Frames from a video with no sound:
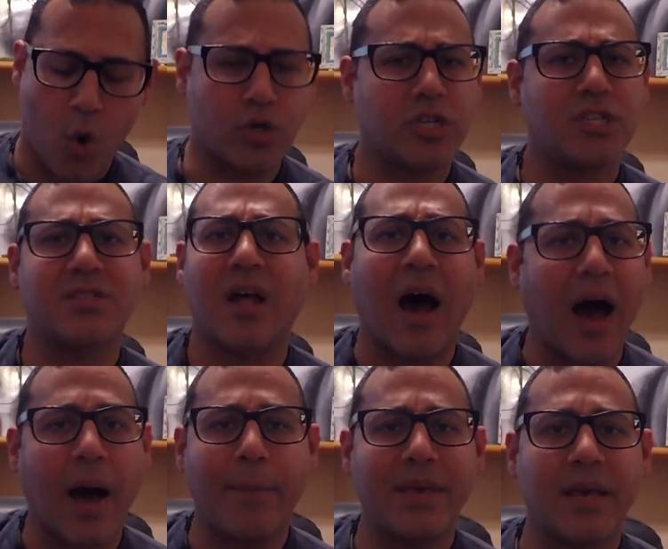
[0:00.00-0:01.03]
or just a
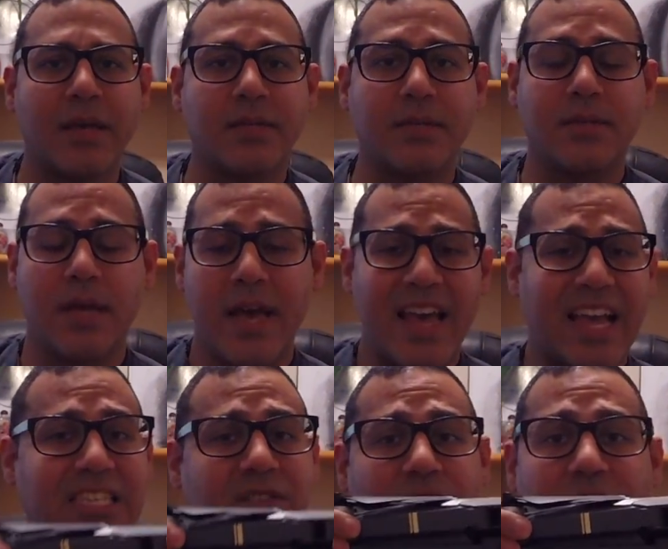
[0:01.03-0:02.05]
hobbyist.
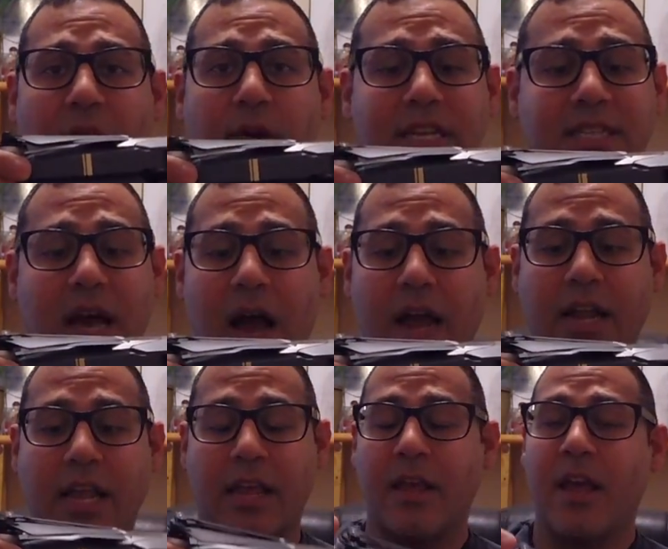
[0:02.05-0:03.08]
It's very
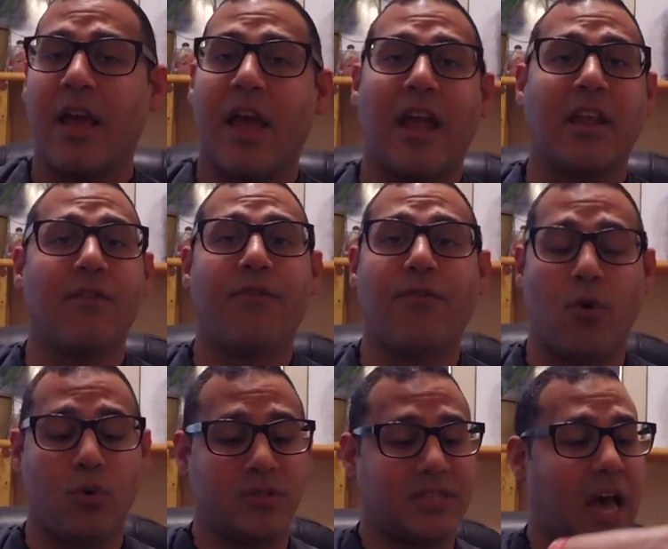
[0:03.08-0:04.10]
tiny and it
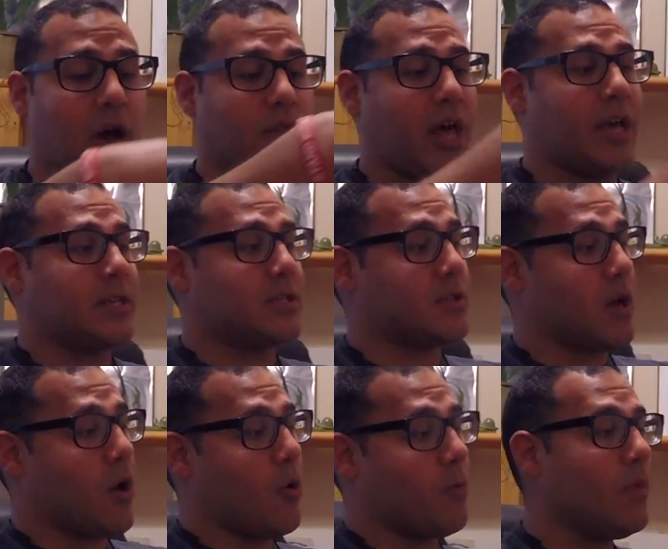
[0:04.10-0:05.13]
folds out like
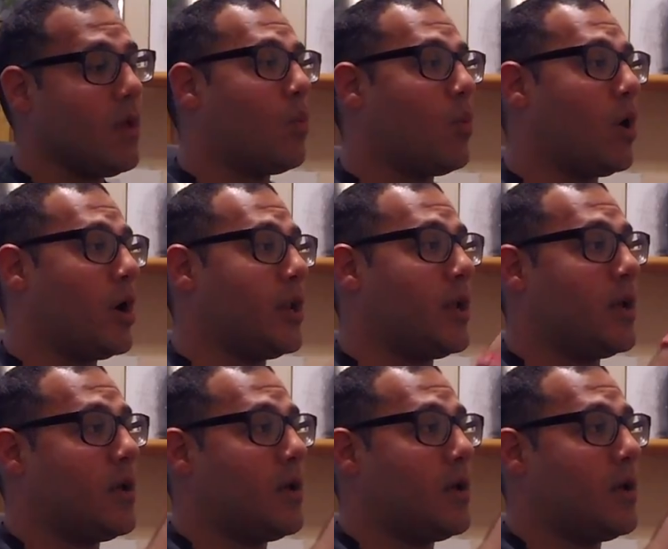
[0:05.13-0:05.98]
so. 1,